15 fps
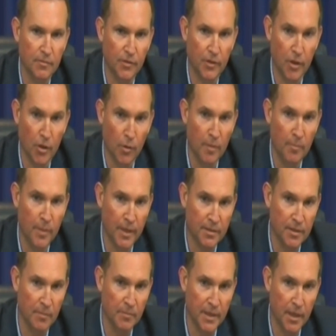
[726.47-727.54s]
If you go in and pick
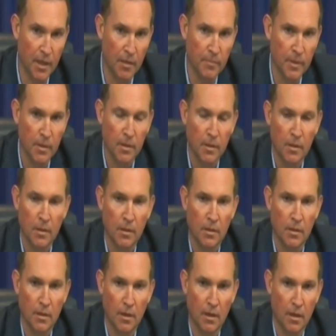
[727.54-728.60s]
something up,
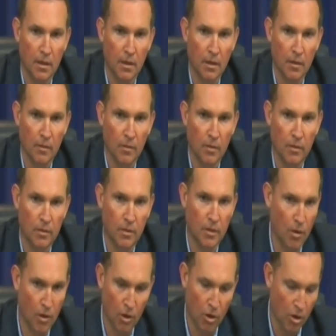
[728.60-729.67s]

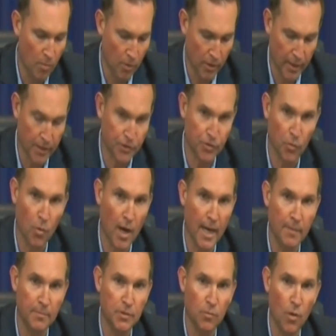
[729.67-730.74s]
go home or get your wipes,